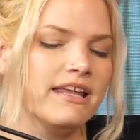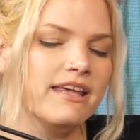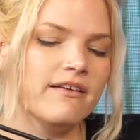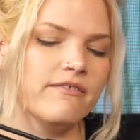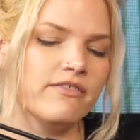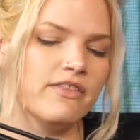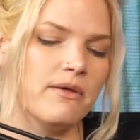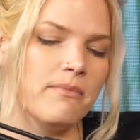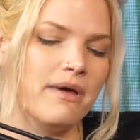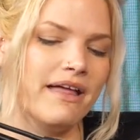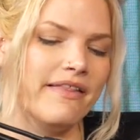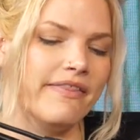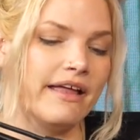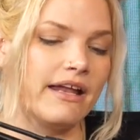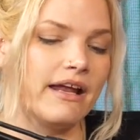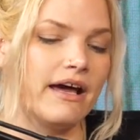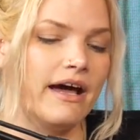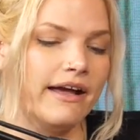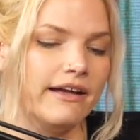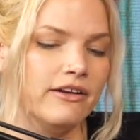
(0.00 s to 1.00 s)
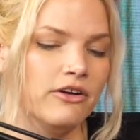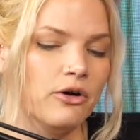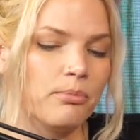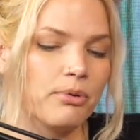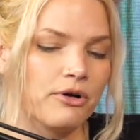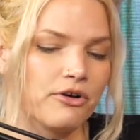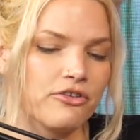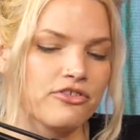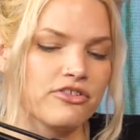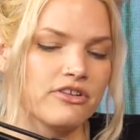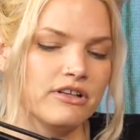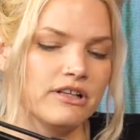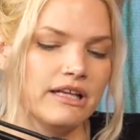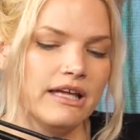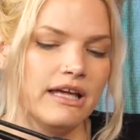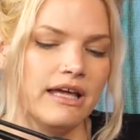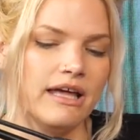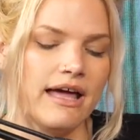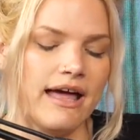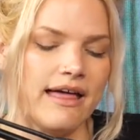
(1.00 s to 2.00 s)
of the men that I know
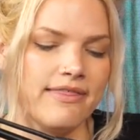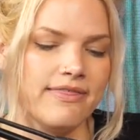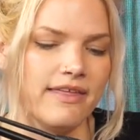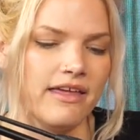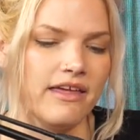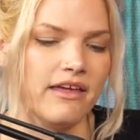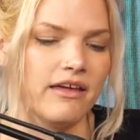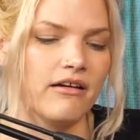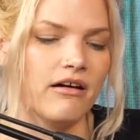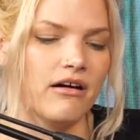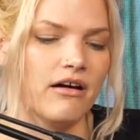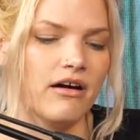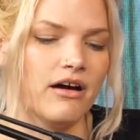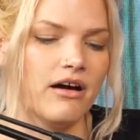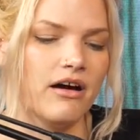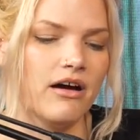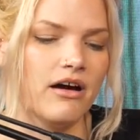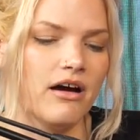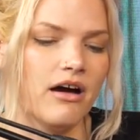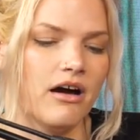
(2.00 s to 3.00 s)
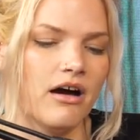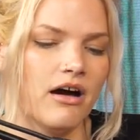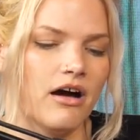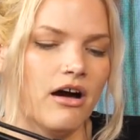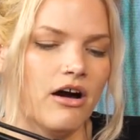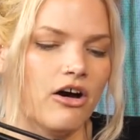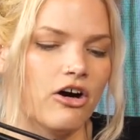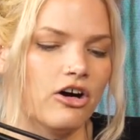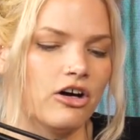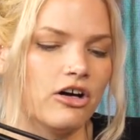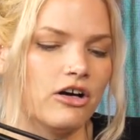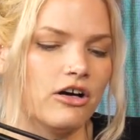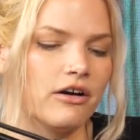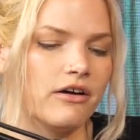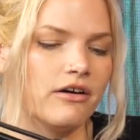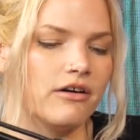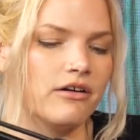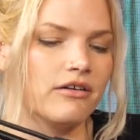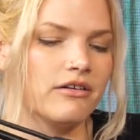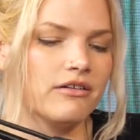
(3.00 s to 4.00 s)
personally, I think,
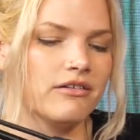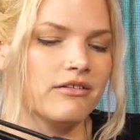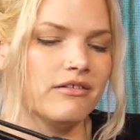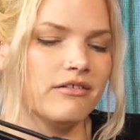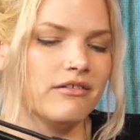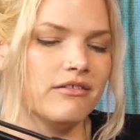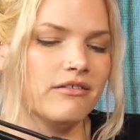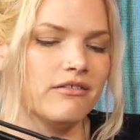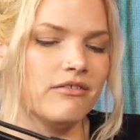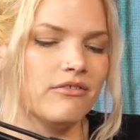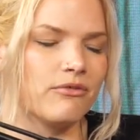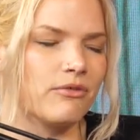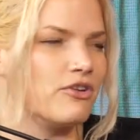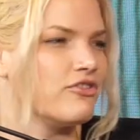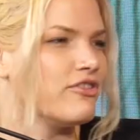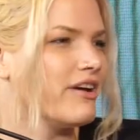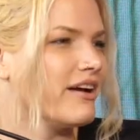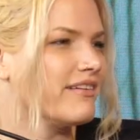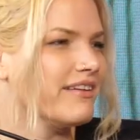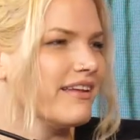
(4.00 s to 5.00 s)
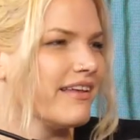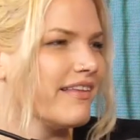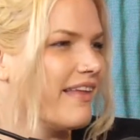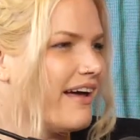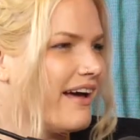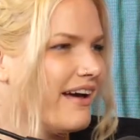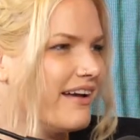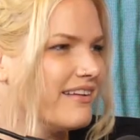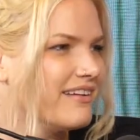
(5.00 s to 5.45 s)
are rejecting that.